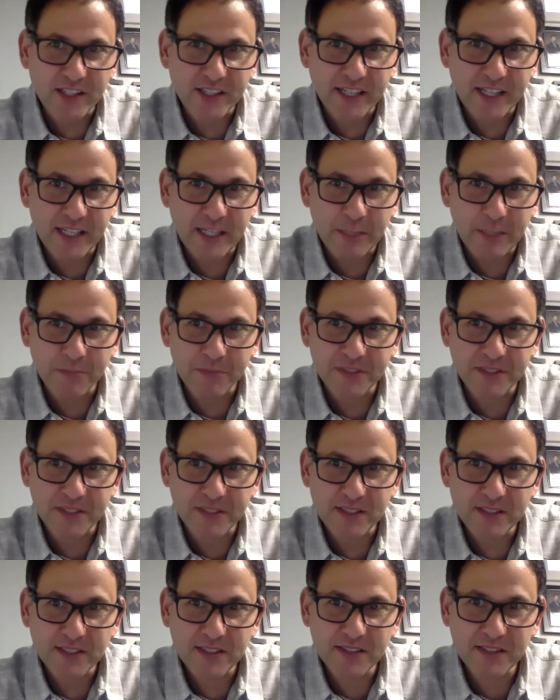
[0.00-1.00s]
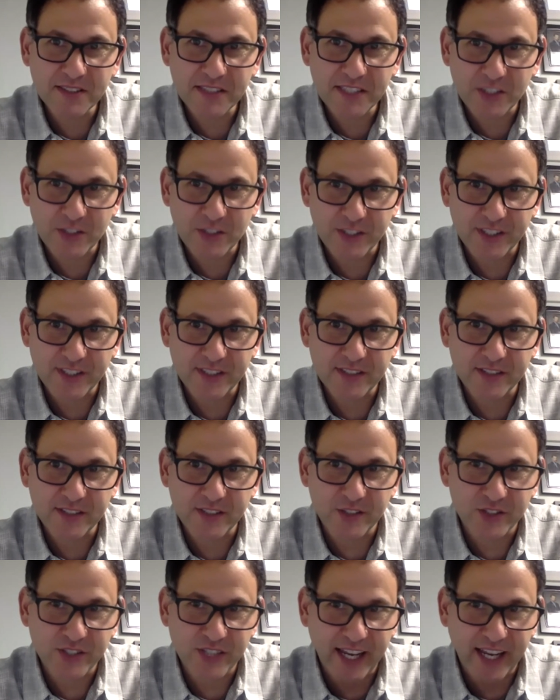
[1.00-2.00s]
Games series,
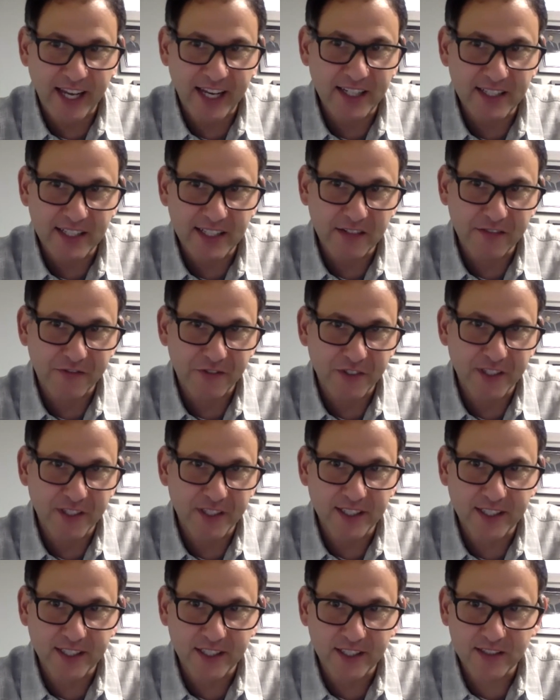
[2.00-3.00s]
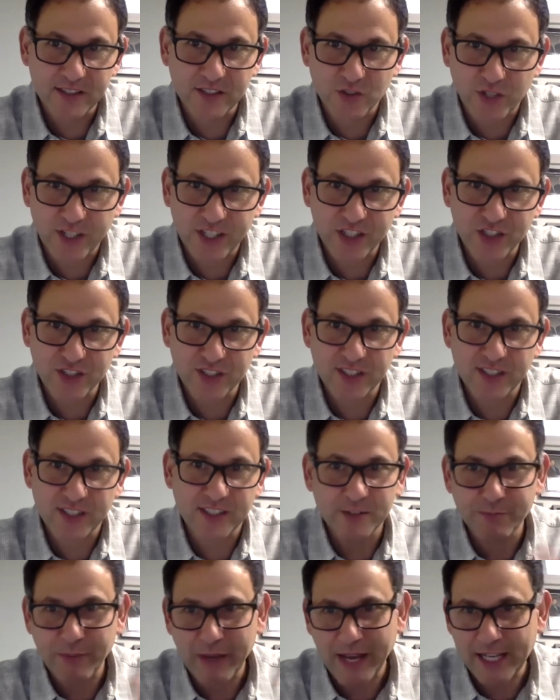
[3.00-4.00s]
there's 8 different
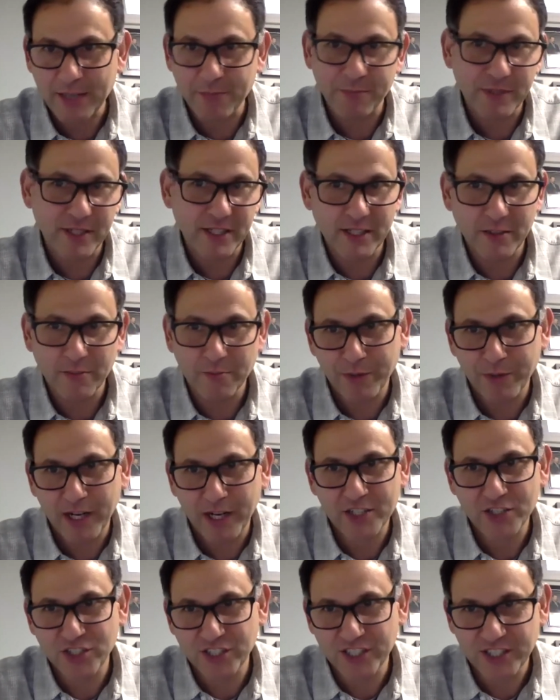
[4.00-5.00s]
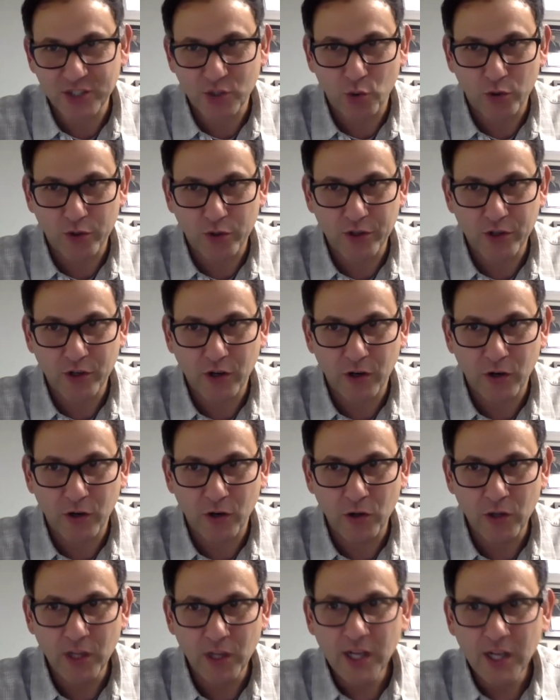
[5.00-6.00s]
illustrations: badminton, bocce,
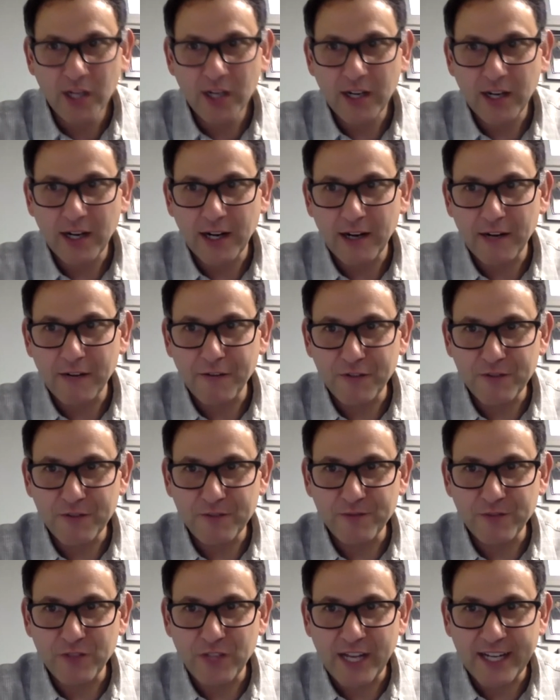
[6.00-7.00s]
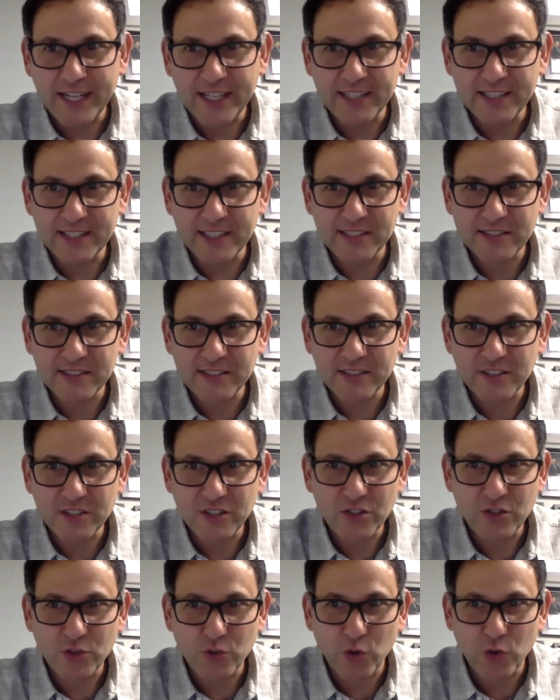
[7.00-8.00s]
cornhole, uh, flying disc,
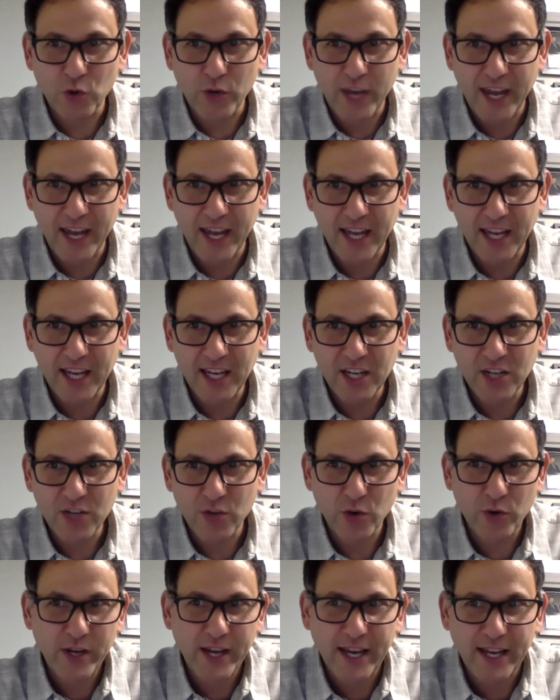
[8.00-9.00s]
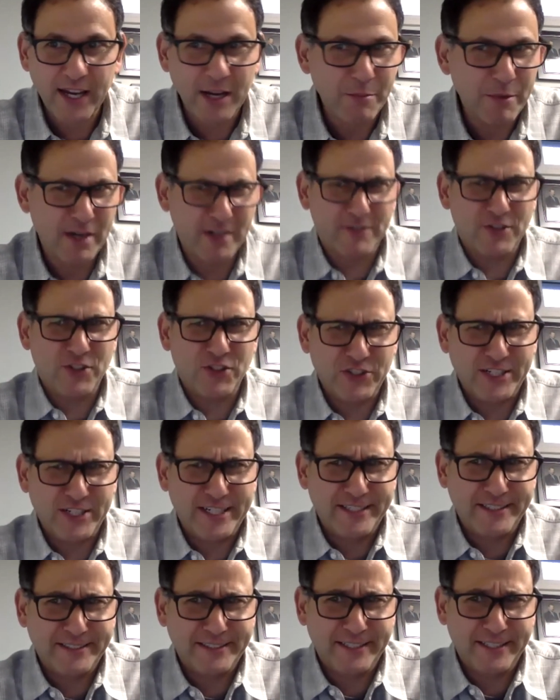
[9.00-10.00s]
croquet. I'm not even sure how
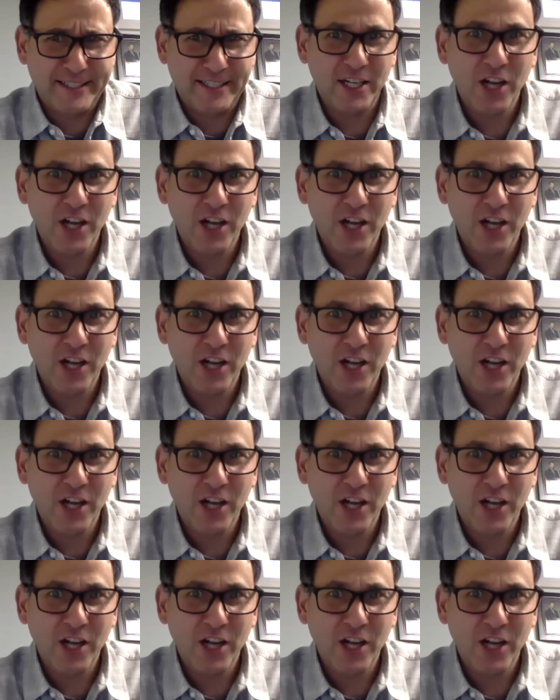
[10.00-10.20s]
to say it.